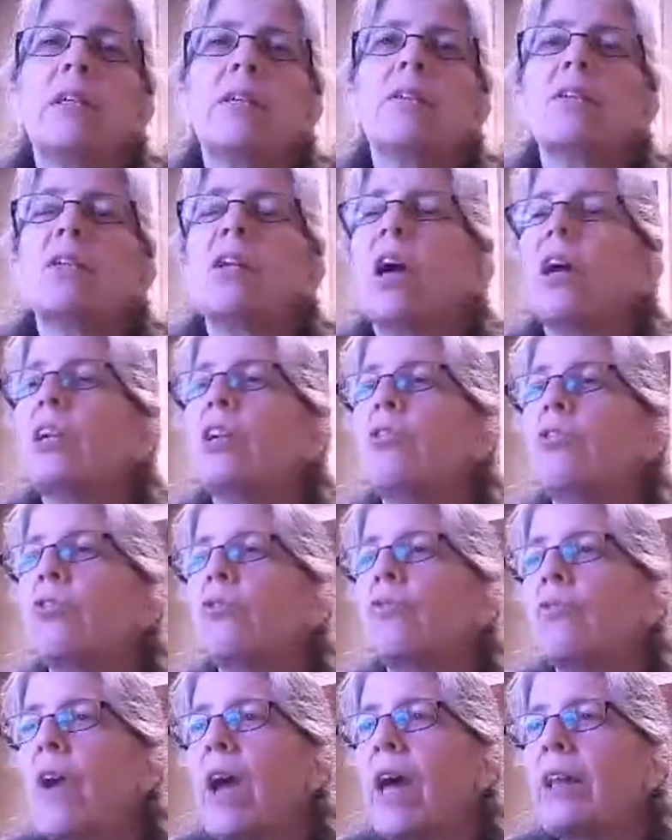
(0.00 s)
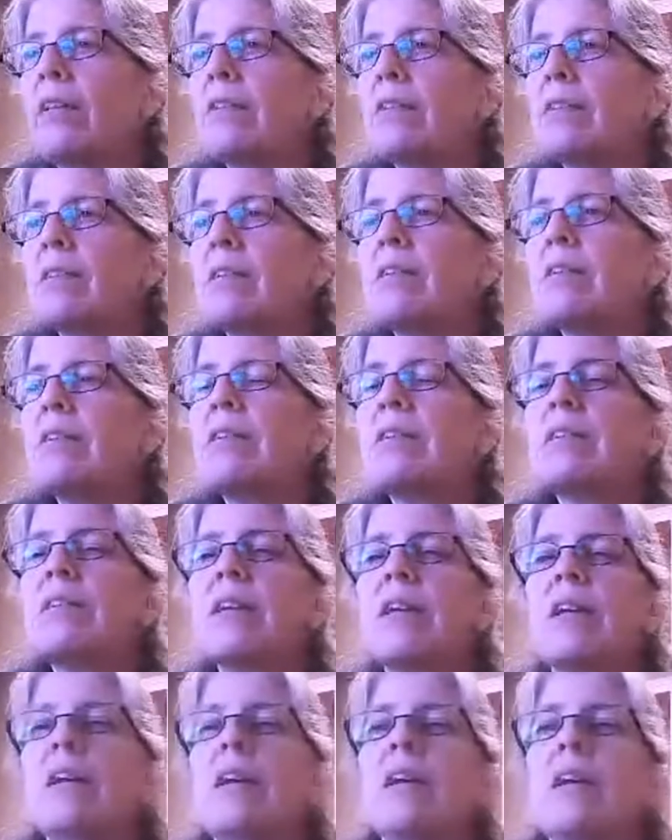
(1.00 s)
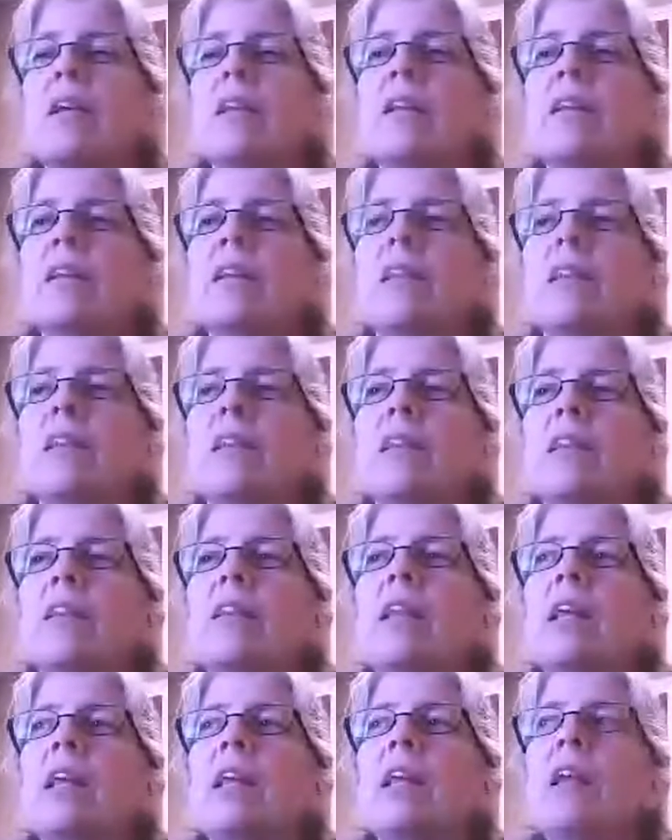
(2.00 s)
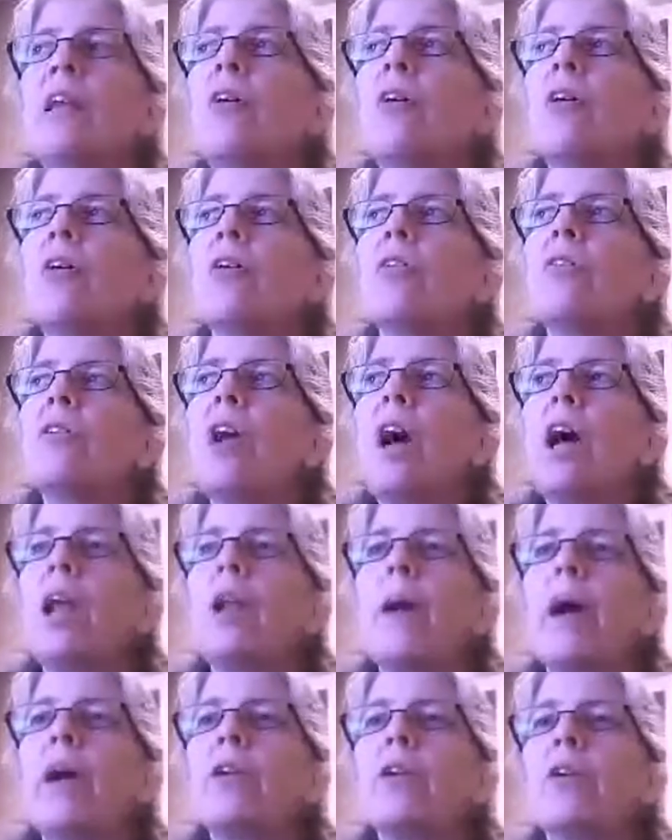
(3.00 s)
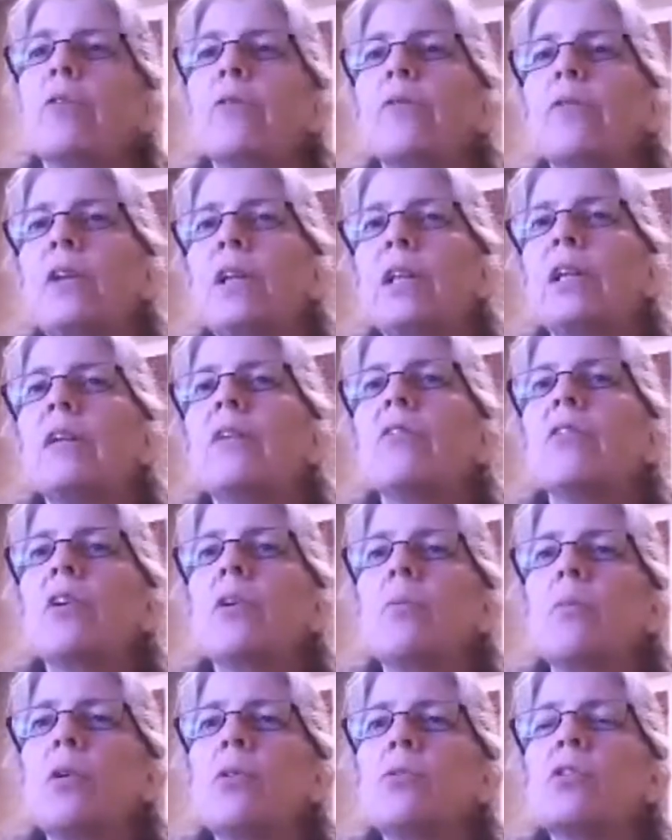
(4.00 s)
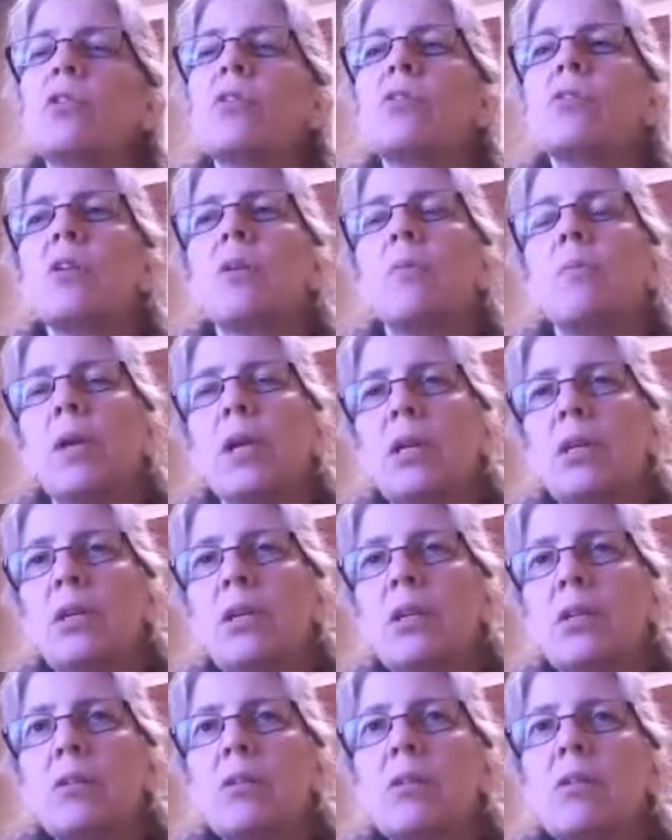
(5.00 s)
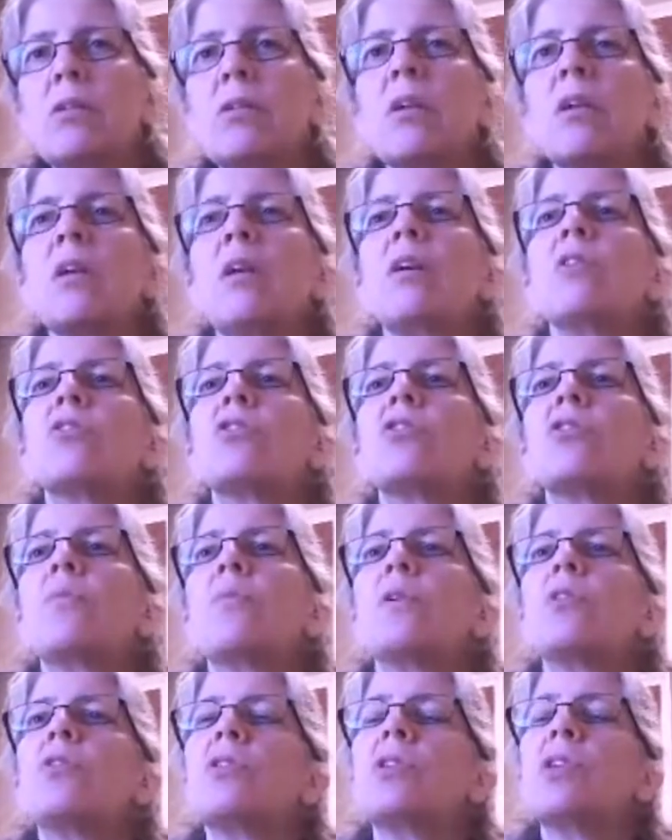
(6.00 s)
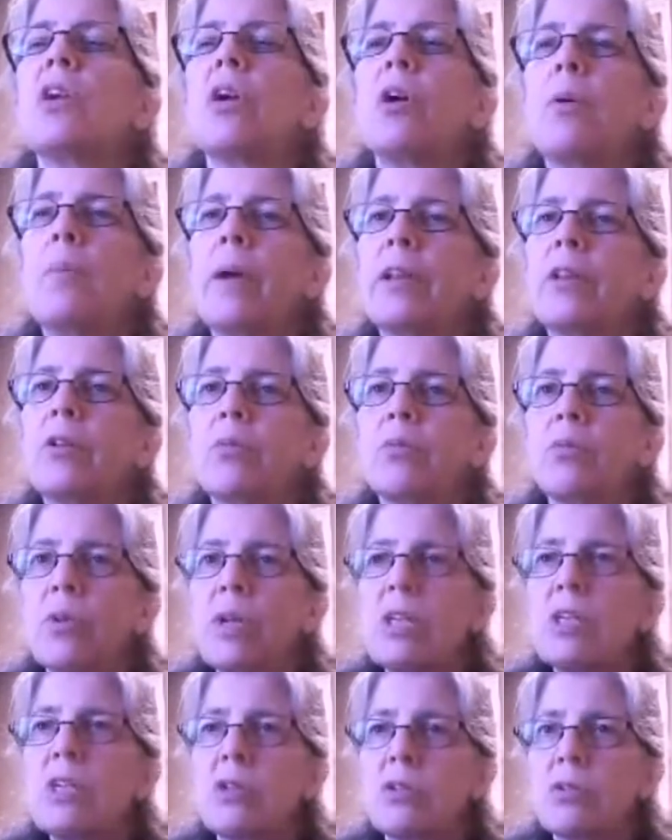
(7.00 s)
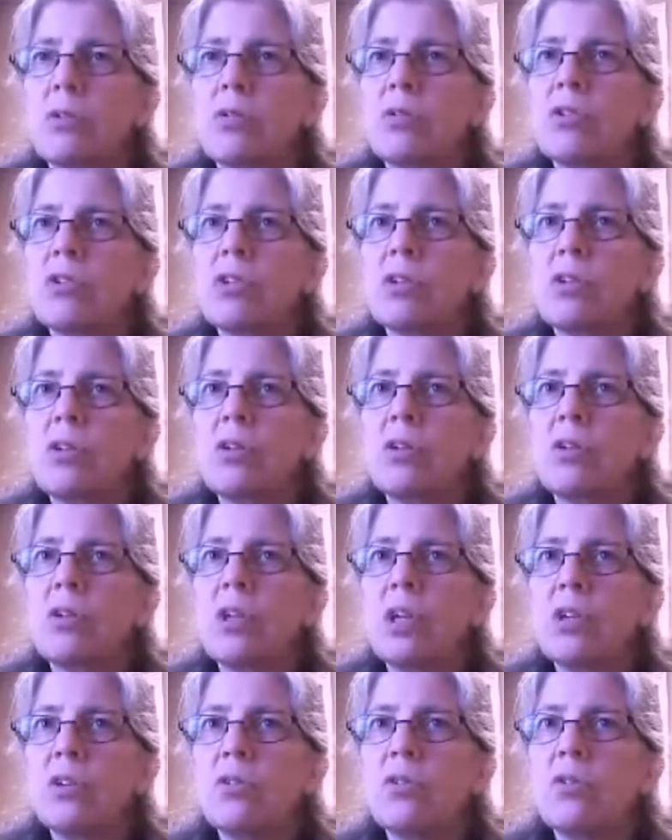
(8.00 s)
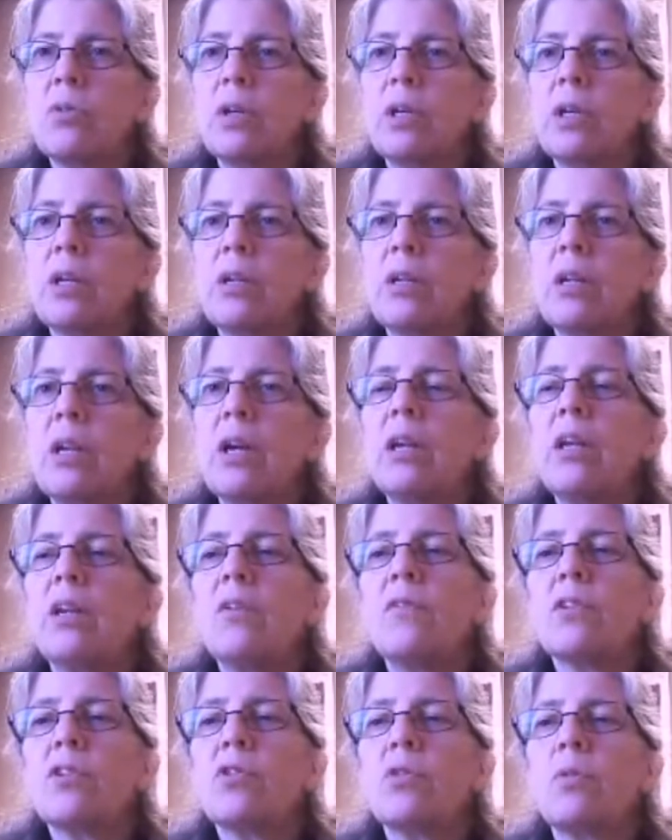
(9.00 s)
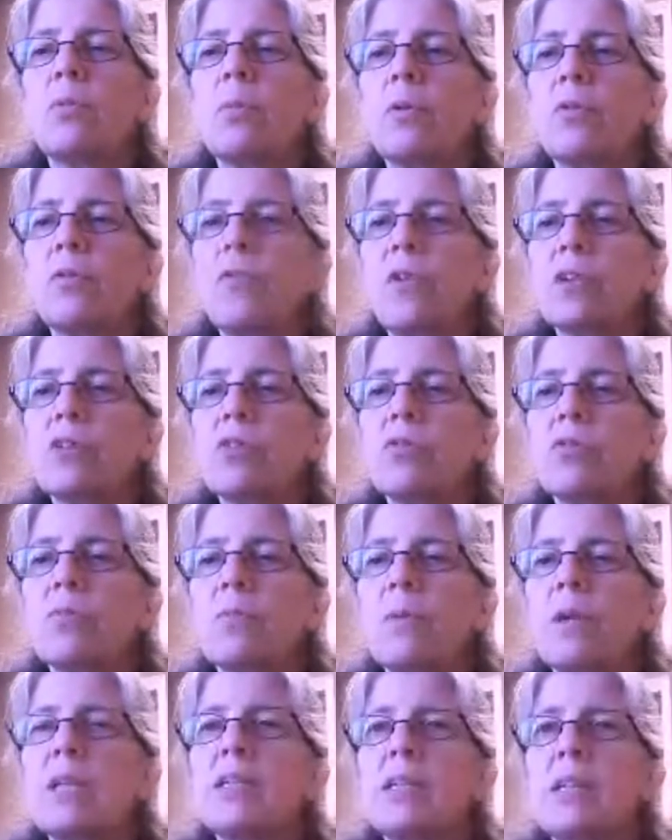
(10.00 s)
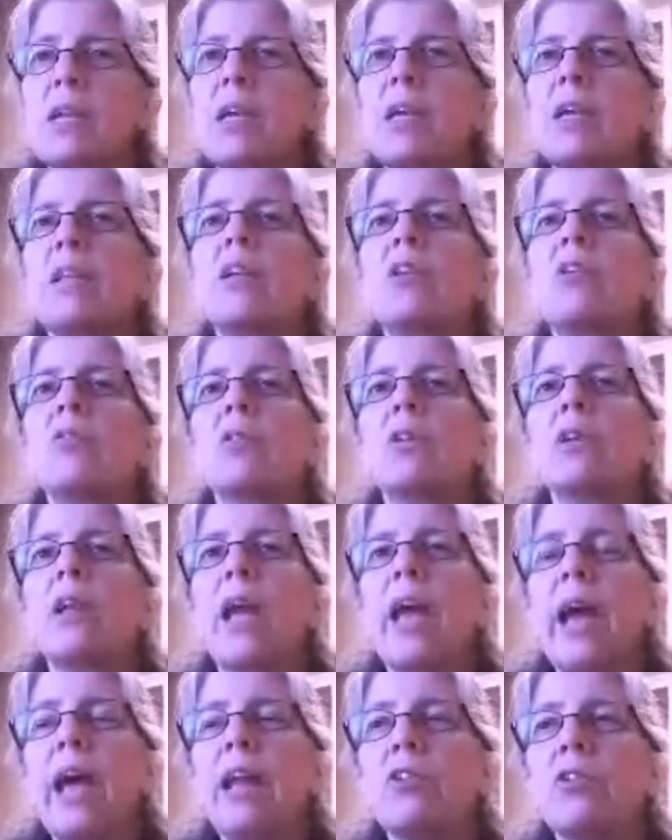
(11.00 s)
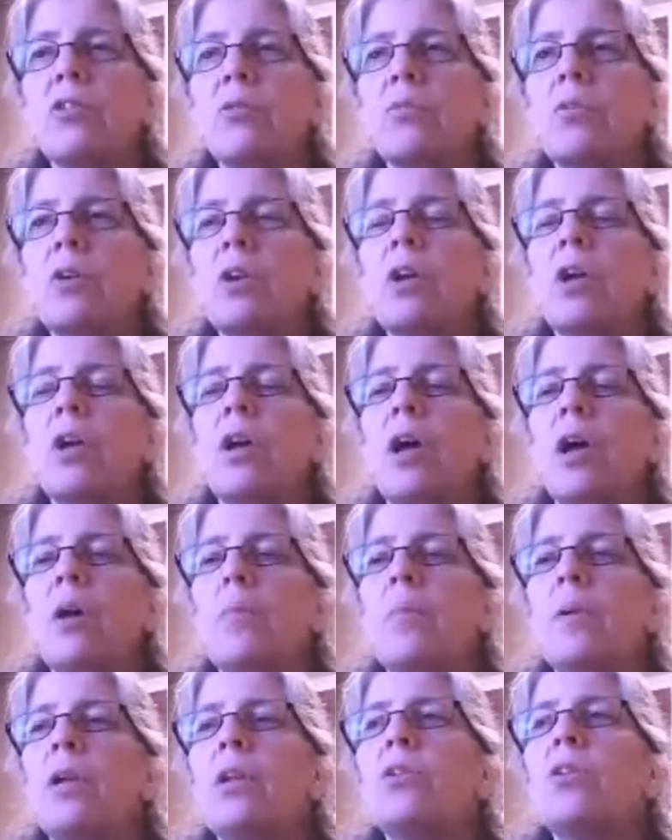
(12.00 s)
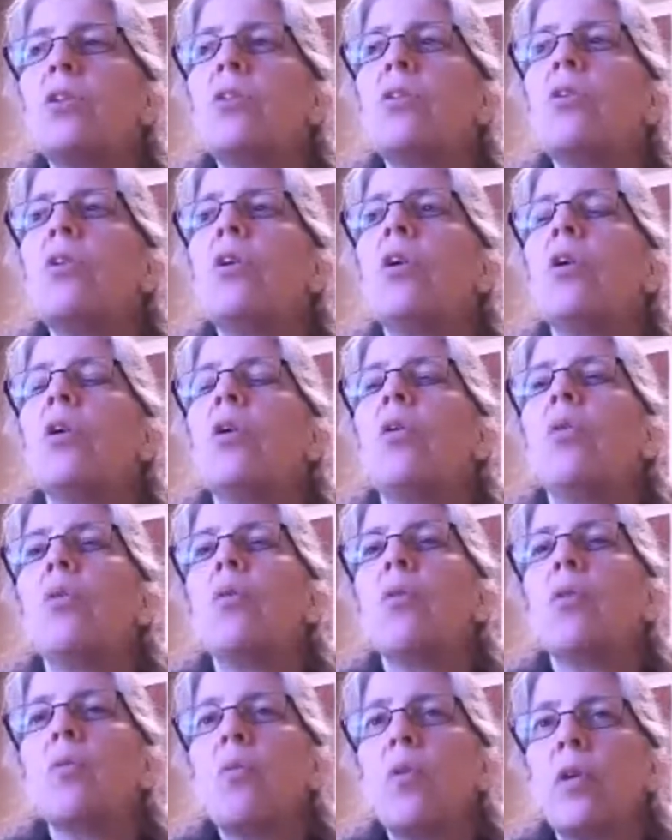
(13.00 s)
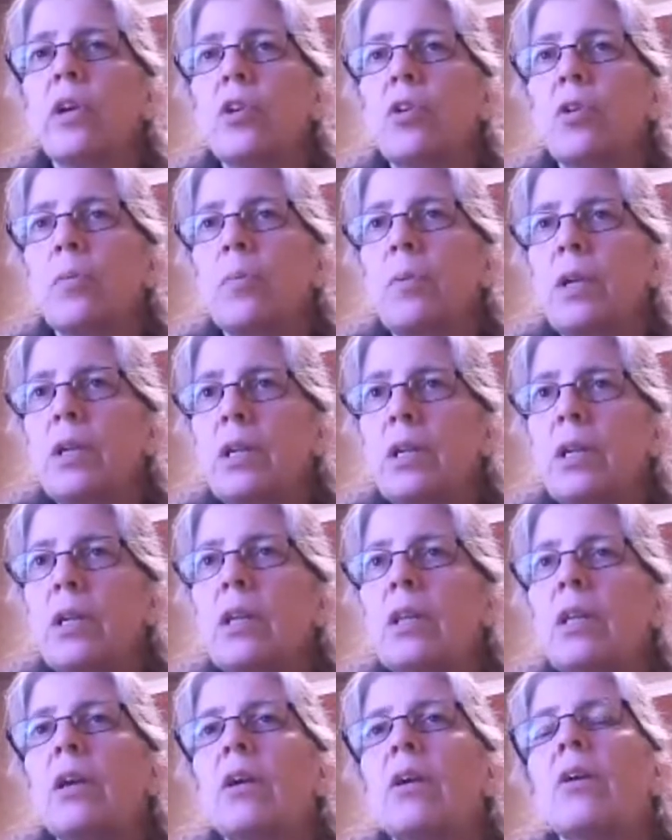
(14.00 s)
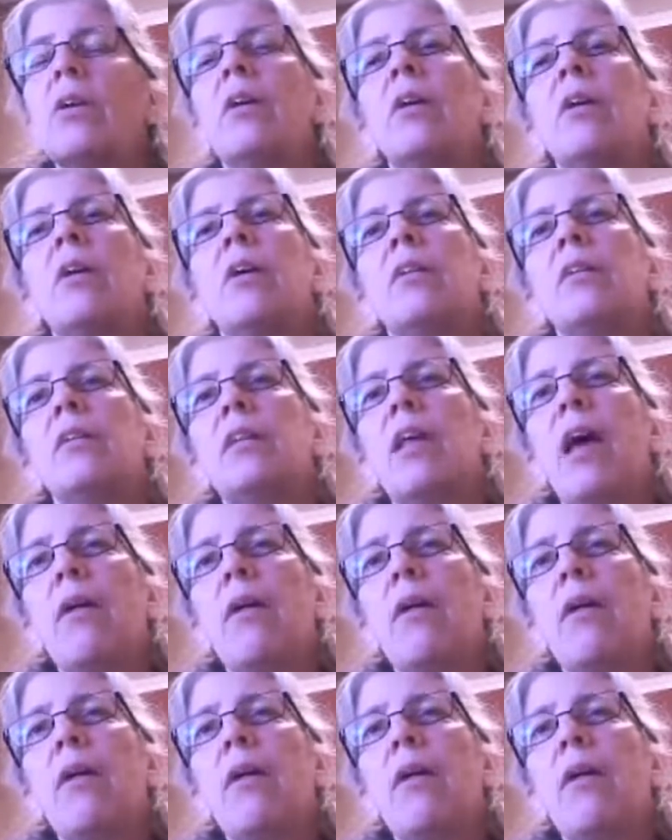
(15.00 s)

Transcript: They tend to not use fallacies. They are not about your feelings and emotions and opinions so much as they are about the research that you're doing. Now, individual professors may say that you can add your opinion or want your opinion in there.